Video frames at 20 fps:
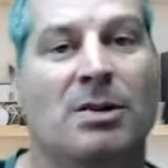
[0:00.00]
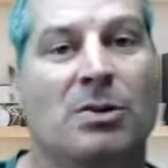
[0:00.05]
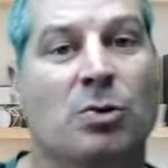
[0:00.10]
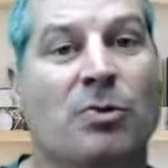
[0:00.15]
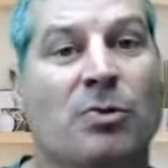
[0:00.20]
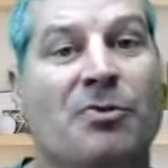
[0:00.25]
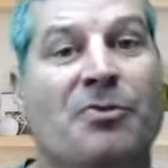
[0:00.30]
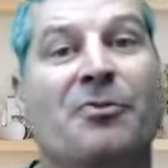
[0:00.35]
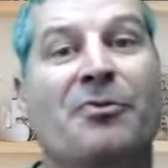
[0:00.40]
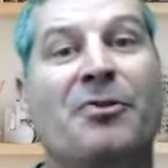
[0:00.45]
to
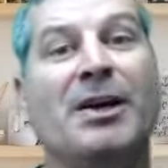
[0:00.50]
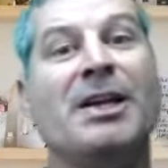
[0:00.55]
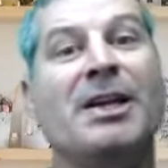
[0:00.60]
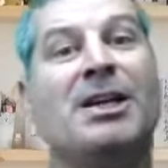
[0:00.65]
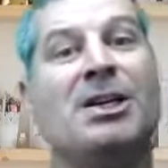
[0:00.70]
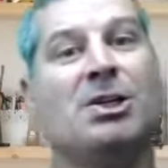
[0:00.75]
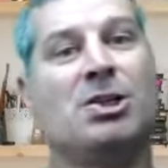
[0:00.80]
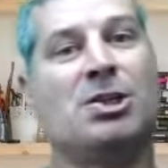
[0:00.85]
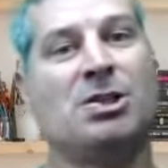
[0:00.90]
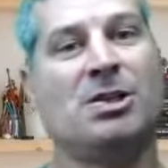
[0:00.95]

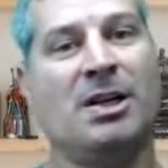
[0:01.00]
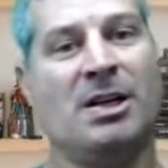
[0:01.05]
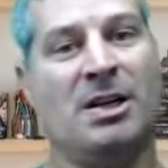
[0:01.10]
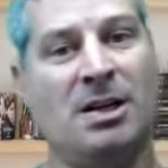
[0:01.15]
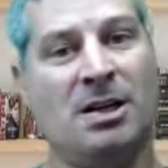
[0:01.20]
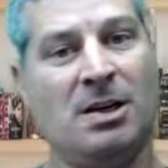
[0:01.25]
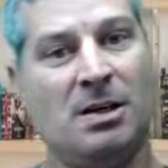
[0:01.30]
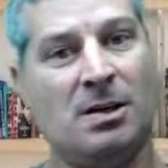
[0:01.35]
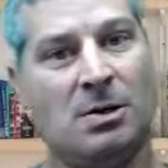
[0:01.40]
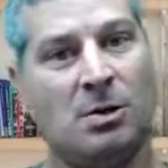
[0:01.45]
finish
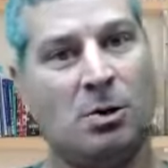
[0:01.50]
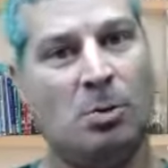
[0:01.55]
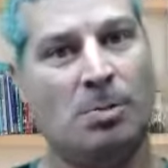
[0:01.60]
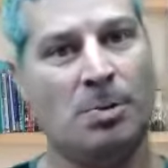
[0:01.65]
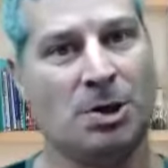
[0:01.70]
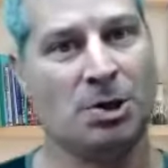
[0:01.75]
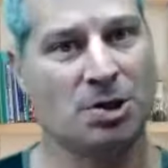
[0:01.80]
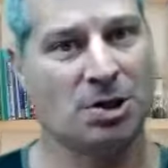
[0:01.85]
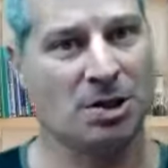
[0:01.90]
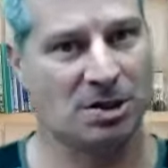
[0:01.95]
the
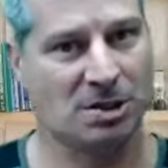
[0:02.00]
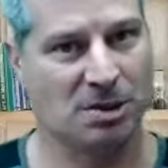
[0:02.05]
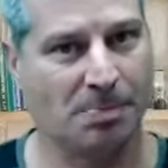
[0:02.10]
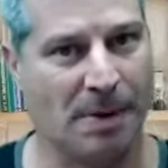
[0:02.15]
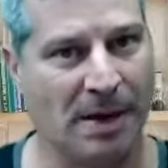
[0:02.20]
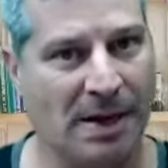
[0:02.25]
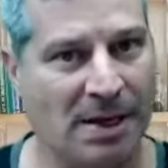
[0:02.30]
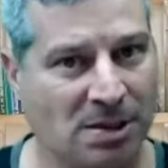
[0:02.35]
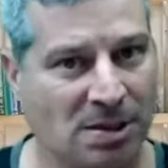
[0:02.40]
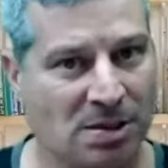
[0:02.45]
commercial
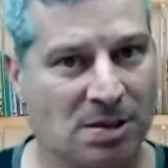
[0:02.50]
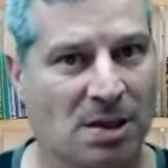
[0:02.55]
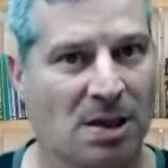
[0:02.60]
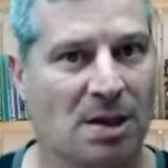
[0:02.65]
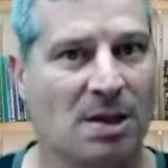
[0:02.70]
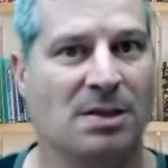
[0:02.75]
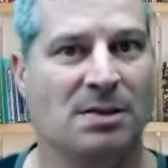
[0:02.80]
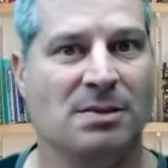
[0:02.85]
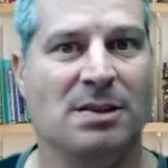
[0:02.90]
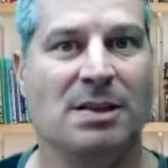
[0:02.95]
space.
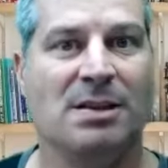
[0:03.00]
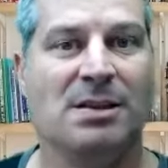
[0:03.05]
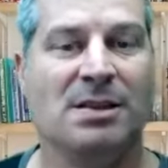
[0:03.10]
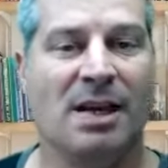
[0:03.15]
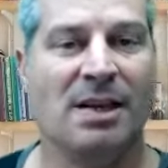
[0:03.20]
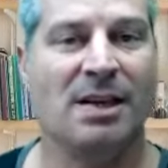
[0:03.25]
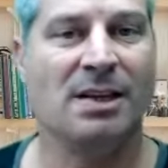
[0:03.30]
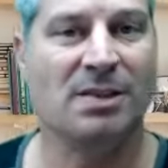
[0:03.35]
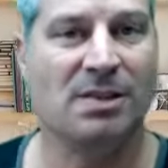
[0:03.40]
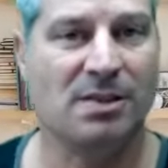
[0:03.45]
The
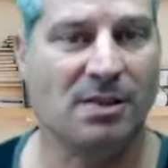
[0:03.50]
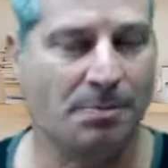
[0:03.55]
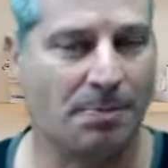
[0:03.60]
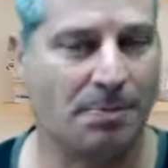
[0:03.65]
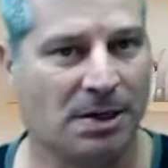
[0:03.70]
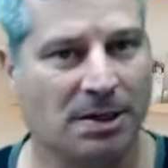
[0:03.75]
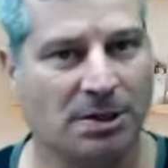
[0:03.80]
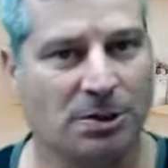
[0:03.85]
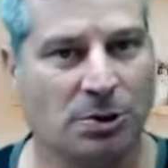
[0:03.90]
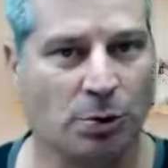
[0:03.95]
tenant
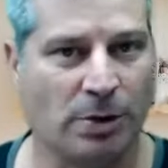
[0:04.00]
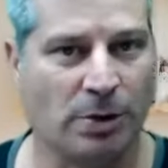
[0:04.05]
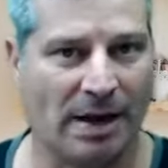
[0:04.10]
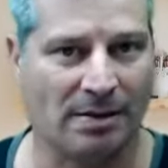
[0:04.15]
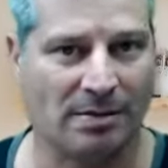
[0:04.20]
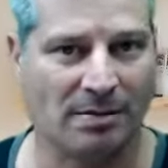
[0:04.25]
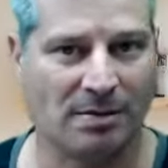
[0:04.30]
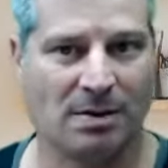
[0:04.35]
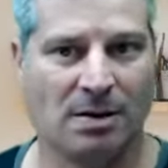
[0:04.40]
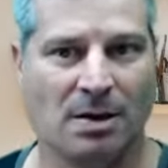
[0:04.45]
typically do
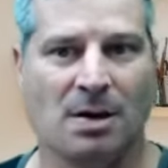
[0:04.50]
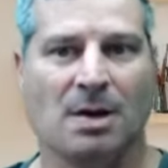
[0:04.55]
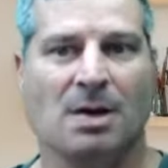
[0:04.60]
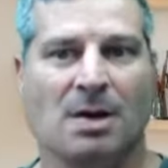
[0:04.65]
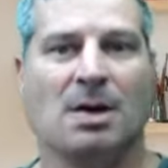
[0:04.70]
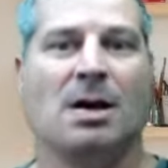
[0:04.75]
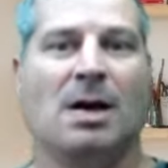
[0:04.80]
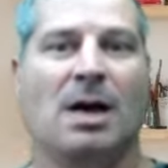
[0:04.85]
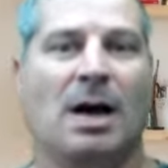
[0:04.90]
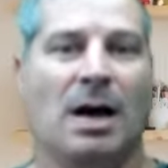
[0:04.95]
that.
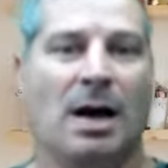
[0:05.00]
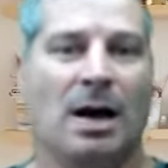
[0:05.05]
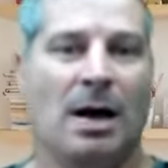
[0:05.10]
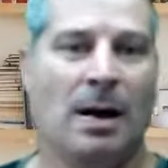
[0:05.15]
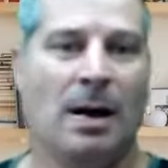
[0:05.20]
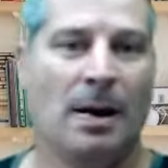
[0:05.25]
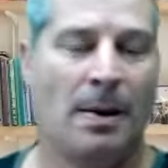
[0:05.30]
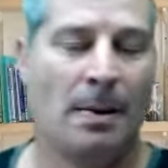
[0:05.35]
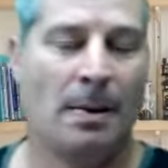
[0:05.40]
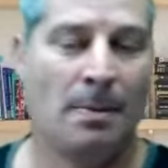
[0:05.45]

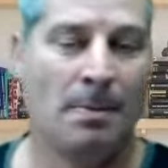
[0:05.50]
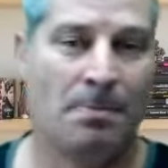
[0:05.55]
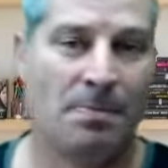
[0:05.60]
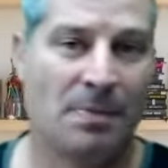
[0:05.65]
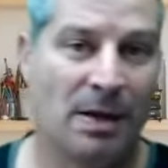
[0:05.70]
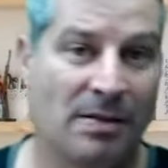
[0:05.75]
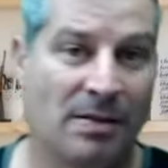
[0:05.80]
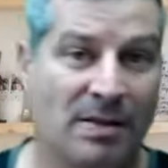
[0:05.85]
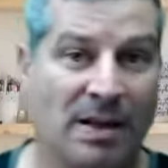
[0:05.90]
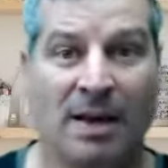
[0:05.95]

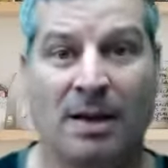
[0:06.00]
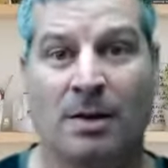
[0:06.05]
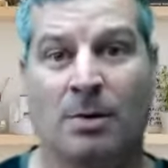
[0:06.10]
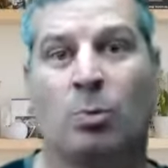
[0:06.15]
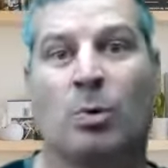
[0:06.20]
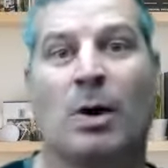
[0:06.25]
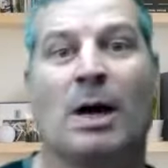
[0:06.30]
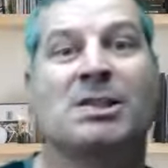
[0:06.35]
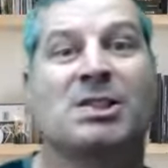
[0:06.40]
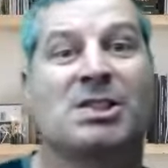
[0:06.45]
And then
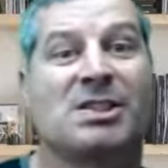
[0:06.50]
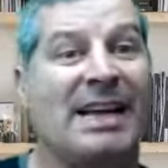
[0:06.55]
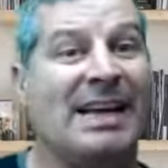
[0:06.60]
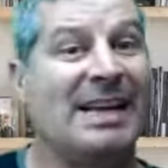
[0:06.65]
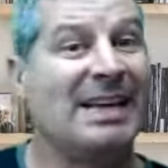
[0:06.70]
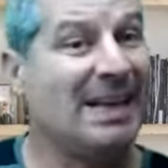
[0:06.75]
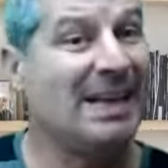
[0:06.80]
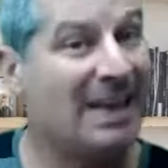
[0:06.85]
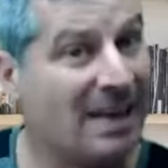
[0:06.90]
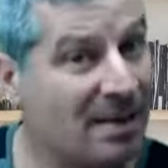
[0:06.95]
once they
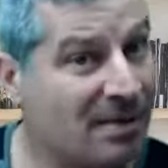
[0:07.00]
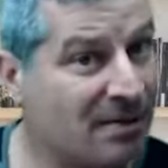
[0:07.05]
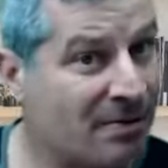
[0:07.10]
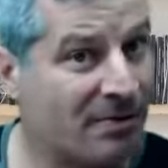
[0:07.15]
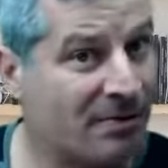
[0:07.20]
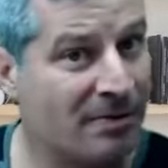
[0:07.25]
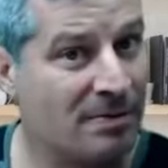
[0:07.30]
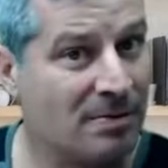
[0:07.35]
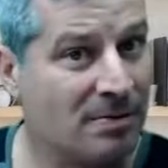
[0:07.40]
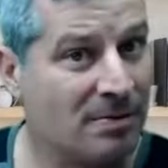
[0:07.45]

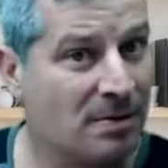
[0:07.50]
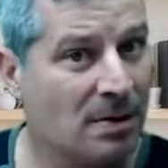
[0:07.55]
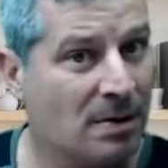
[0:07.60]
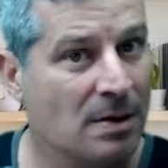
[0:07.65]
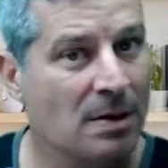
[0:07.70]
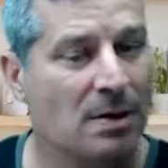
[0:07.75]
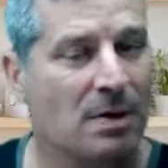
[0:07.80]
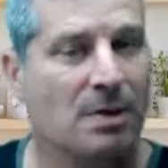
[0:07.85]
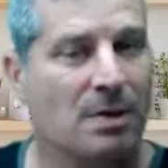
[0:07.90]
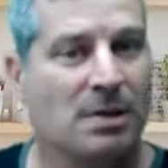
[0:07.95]
leave,
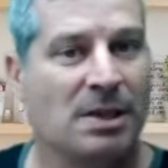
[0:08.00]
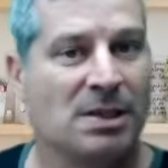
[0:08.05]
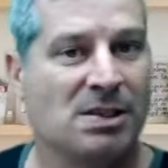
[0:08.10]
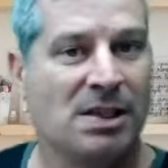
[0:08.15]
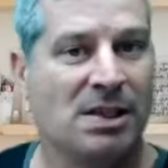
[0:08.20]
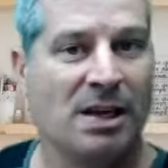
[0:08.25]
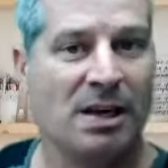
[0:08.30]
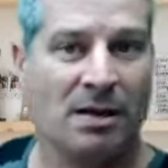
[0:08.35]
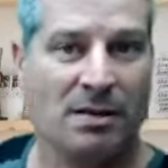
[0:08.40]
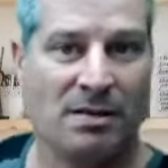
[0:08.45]
let's
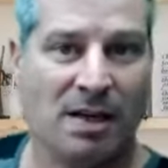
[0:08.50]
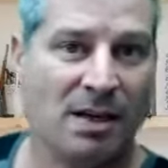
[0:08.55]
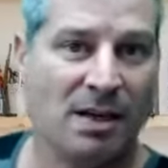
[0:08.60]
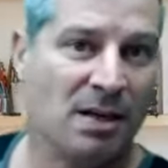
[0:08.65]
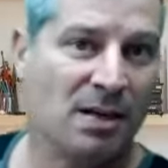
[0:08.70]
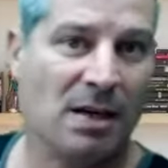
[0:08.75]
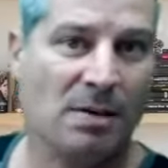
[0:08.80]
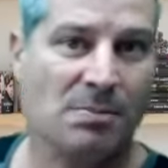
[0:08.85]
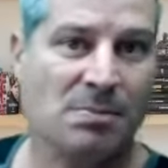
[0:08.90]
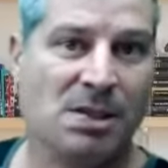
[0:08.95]
say
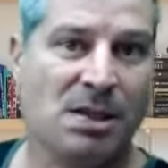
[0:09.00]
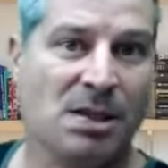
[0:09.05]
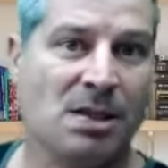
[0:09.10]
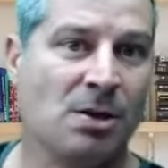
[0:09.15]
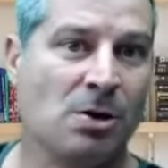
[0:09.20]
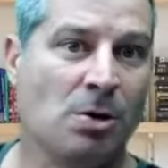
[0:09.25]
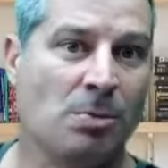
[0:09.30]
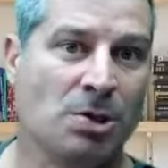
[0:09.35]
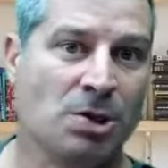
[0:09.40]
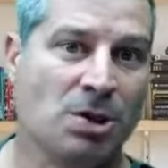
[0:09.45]
a
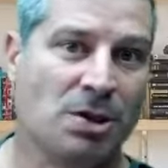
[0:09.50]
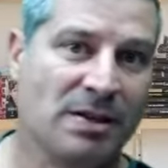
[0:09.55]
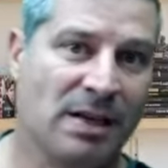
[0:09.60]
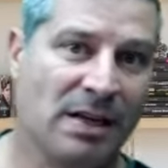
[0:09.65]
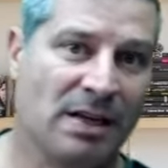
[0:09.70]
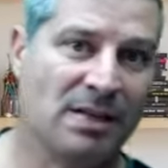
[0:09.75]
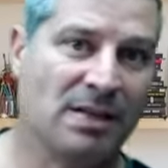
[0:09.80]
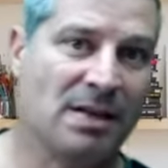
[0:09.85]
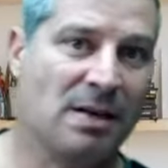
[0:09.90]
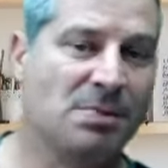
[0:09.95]
commercial
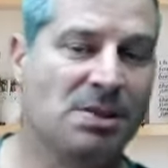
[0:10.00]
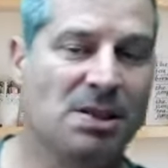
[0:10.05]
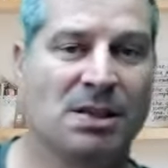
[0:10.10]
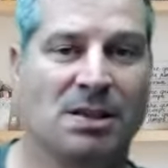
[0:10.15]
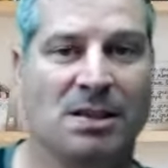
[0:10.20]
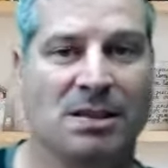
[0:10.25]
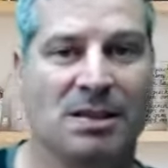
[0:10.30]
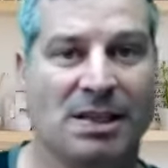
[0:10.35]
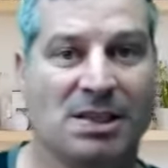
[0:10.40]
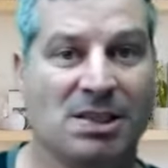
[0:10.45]
tenant comes in
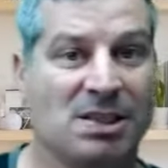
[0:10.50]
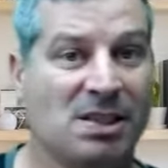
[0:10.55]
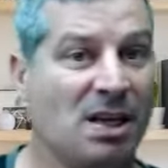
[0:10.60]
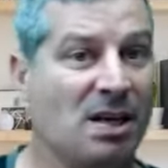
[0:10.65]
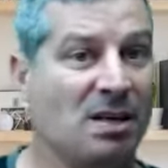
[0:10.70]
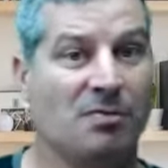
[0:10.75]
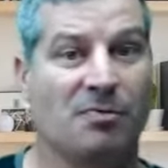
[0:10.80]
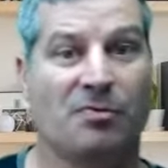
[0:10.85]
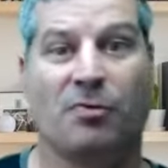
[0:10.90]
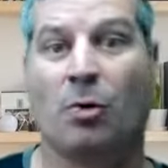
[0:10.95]
and they
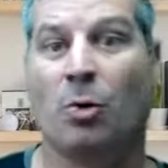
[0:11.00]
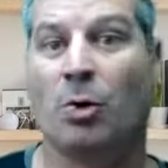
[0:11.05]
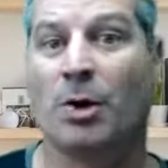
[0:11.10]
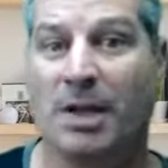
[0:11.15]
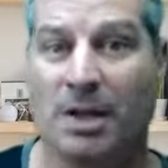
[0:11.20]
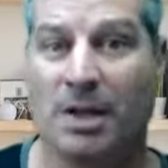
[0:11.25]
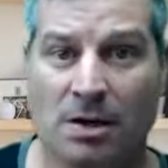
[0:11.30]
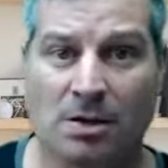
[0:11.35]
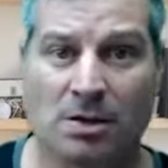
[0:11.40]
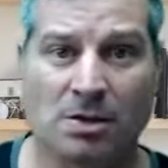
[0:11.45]
stayed 4
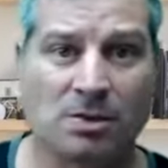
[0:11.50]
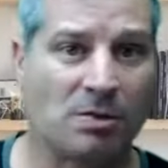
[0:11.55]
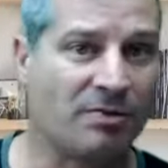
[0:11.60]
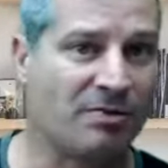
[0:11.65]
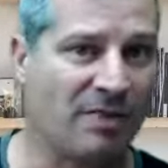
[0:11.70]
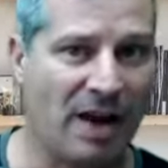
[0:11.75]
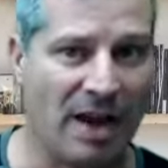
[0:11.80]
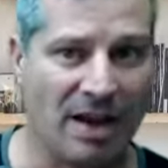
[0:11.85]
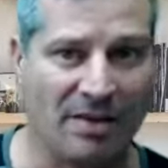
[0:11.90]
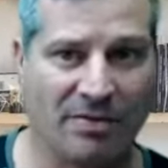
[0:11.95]
years or
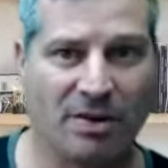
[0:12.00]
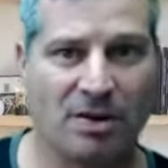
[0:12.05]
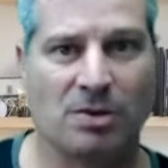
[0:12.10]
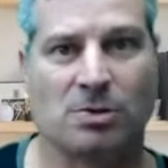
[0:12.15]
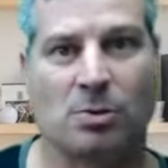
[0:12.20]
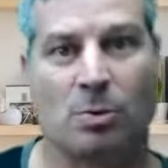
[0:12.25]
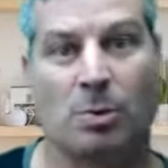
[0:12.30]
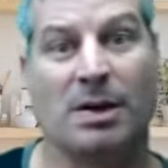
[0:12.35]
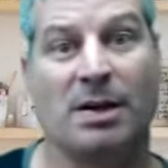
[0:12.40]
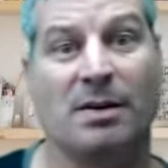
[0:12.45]
5
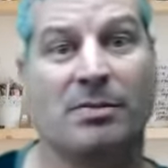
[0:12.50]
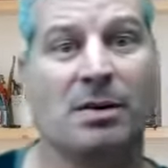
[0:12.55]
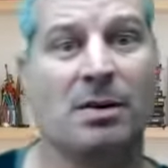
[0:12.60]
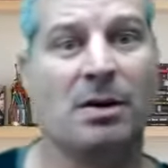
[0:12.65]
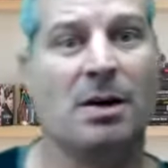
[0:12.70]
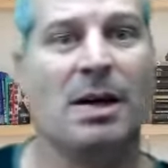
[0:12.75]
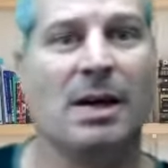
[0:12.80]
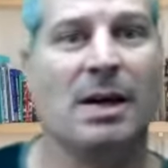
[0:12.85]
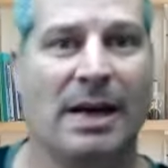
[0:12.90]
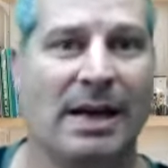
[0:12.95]
years or
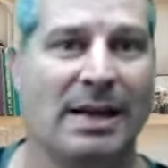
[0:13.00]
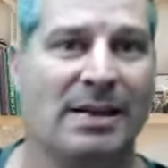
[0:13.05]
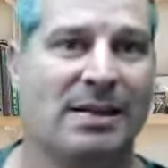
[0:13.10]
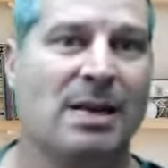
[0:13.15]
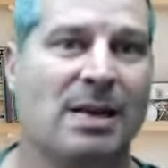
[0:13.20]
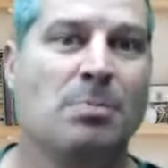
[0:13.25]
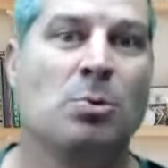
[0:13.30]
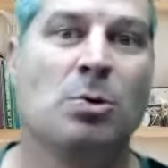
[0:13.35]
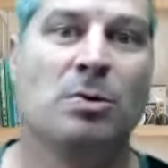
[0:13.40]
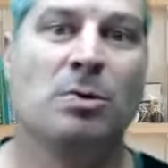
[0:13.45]
whatever, and
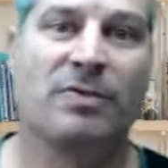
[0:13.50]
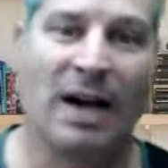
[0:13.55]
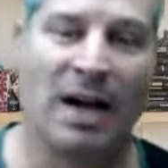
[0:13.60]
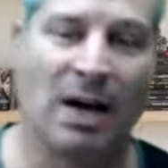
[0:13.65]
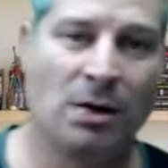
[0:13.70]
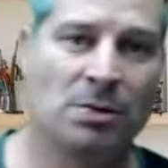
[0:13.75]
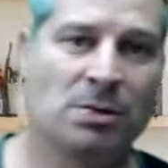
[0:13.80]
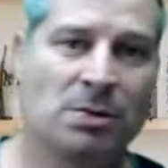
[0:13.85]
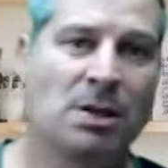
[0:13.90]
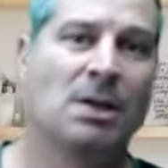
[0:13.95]
they move
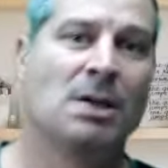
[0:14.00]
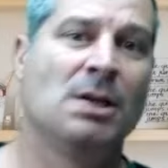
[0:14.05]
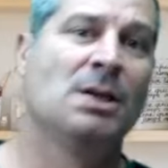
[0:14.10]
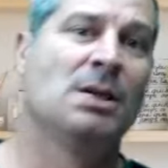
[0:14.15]
out,